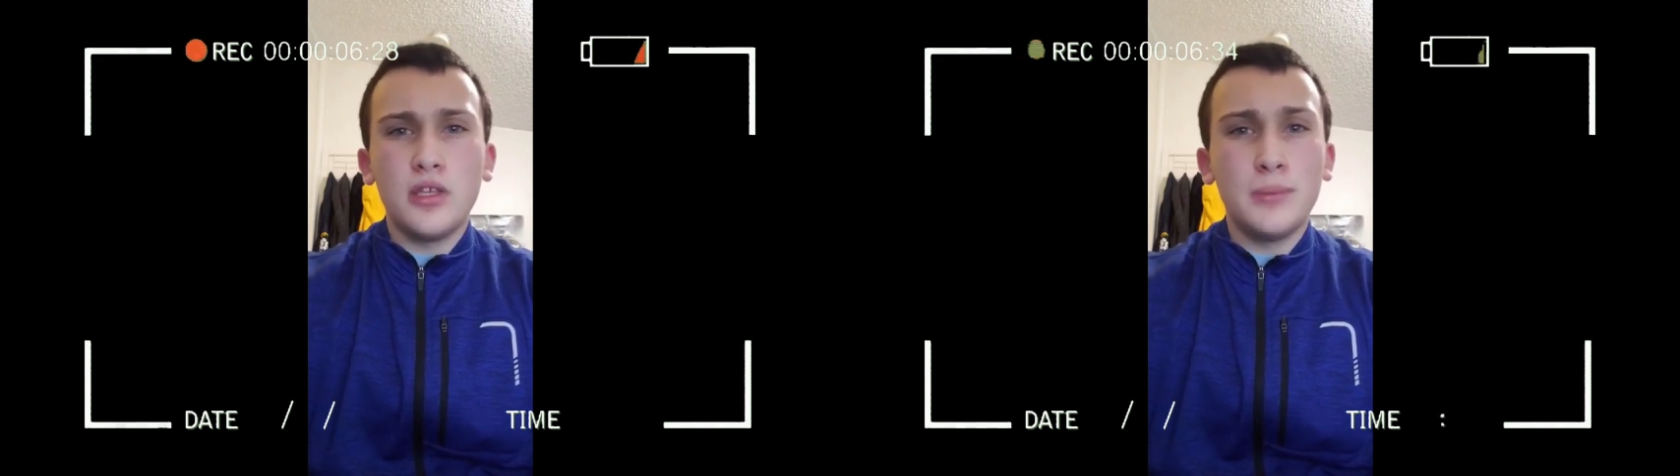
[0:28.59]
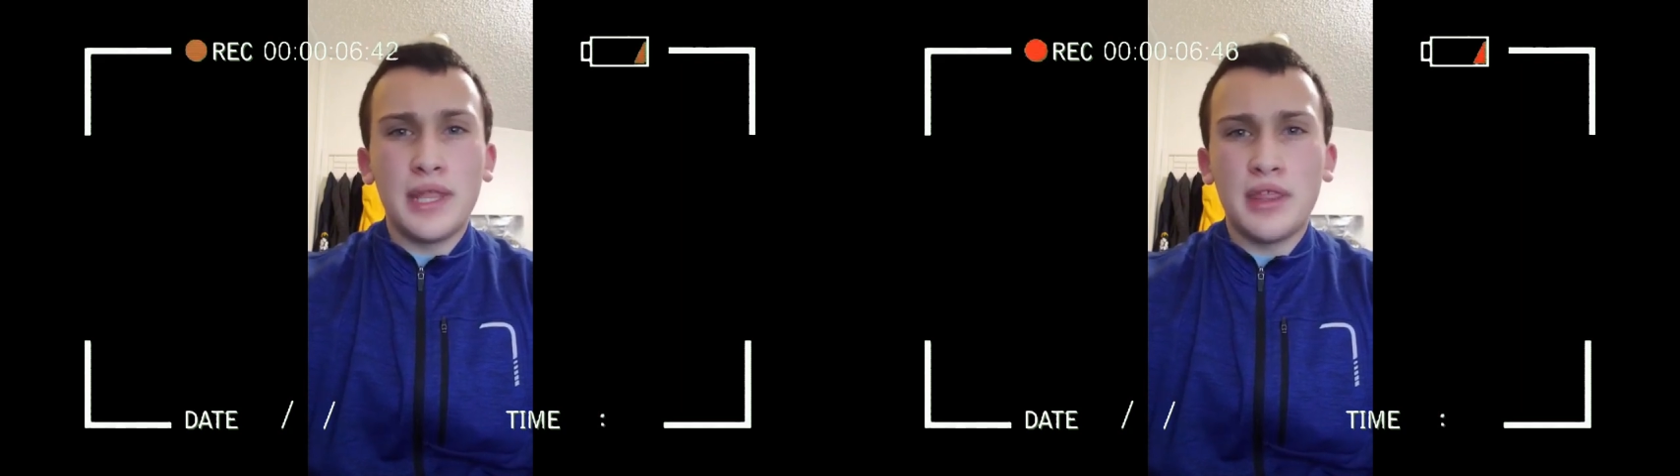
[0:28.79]

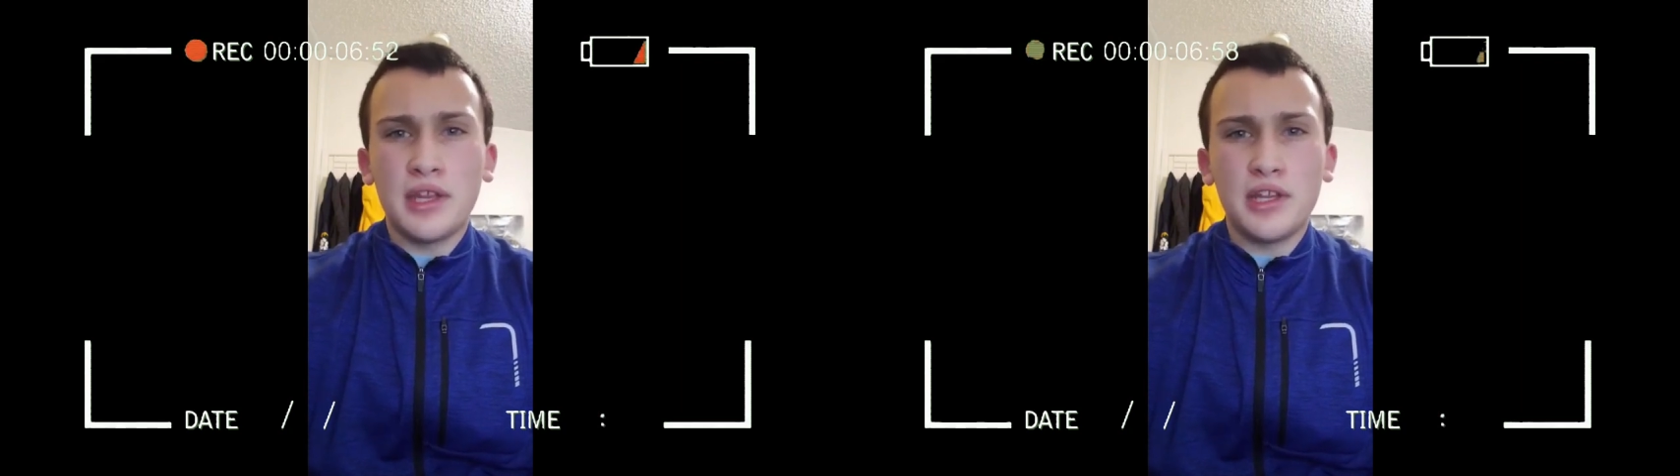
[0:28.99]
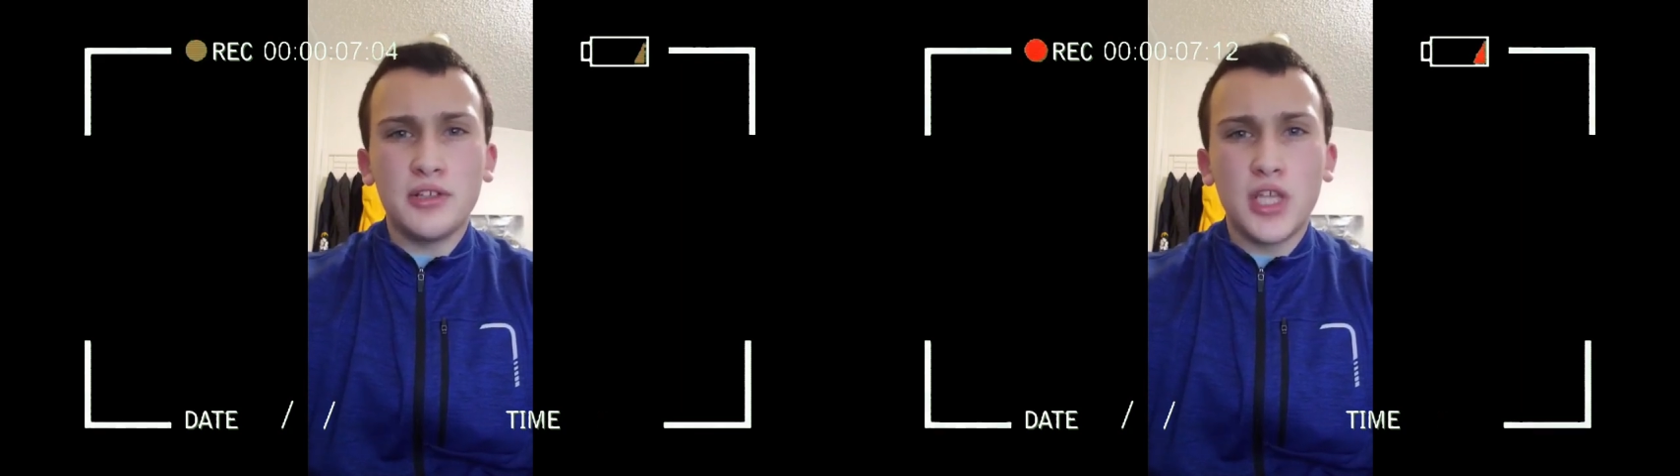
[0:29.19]
You may
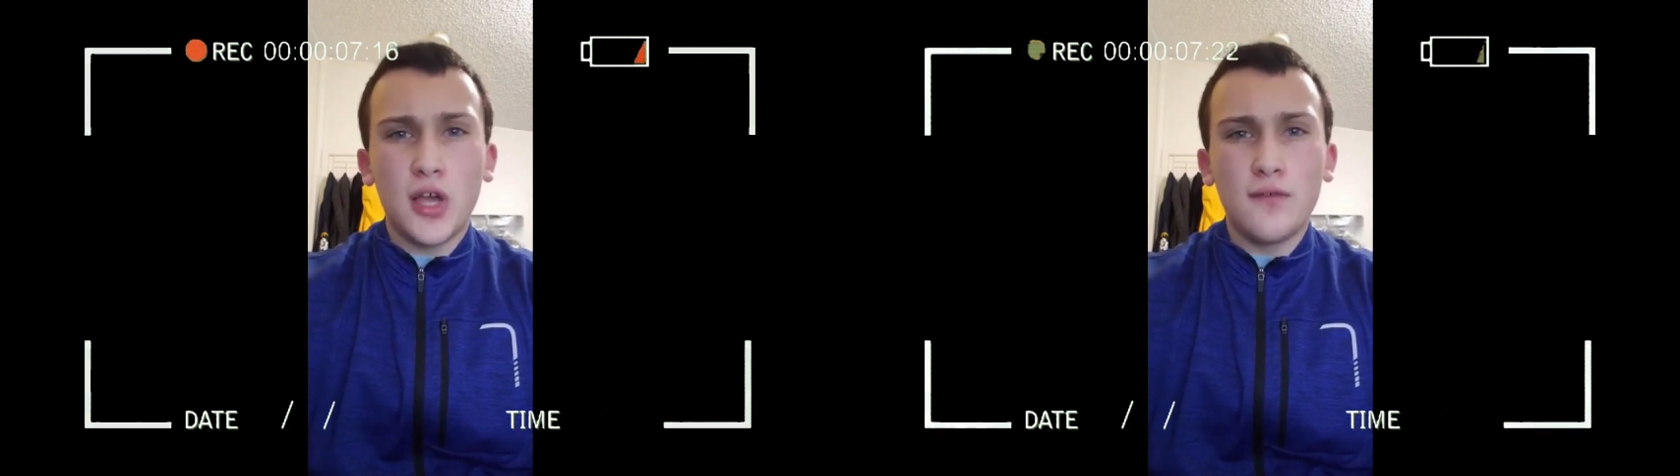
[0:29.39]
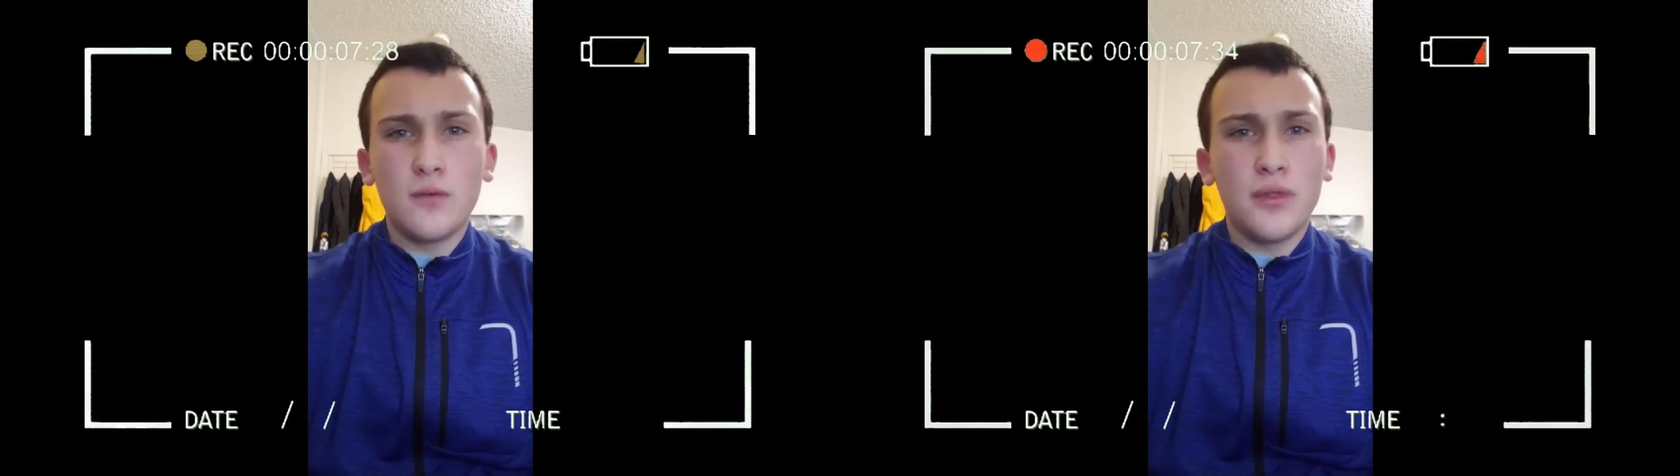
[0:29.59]
think to
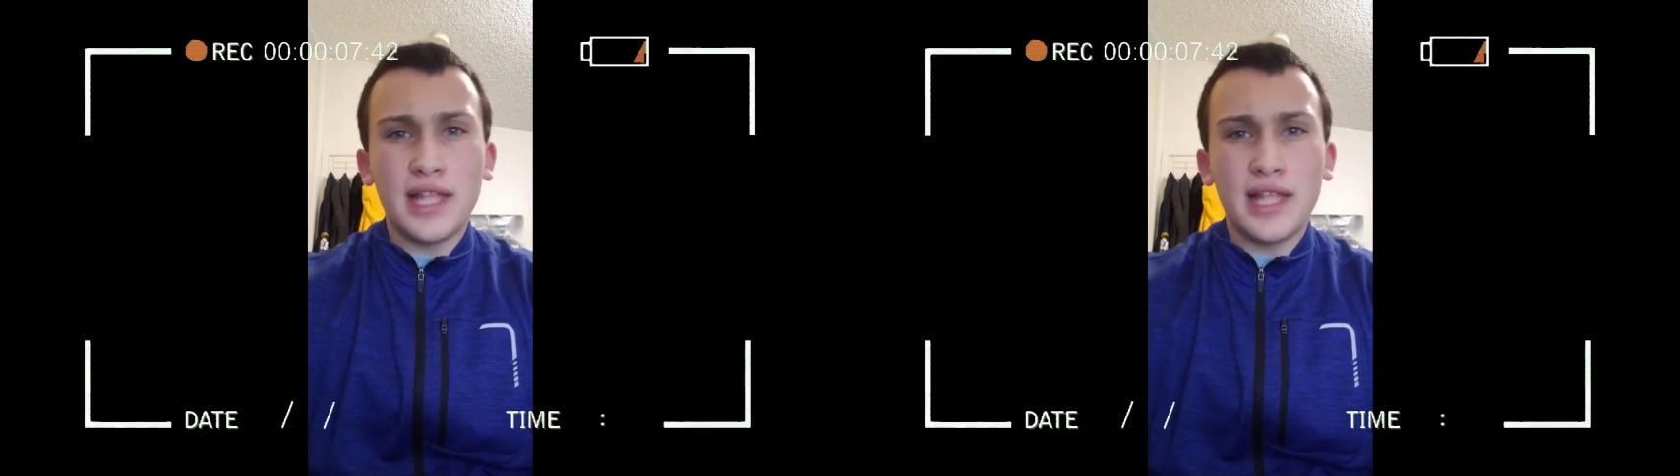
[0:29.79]
yourself, well,